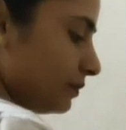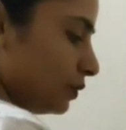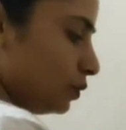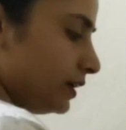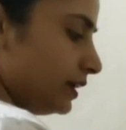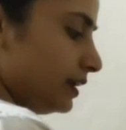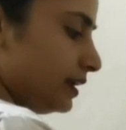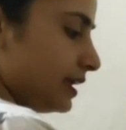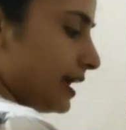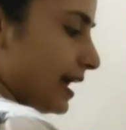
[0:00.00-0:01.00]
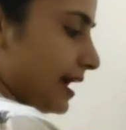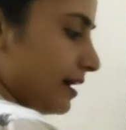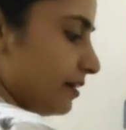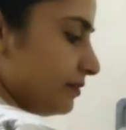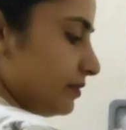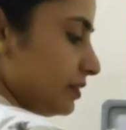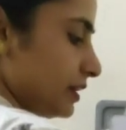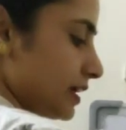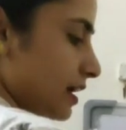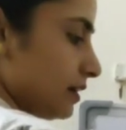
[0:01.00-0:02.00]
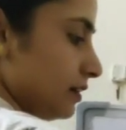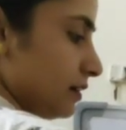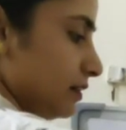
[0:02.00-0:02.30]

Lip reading: will have done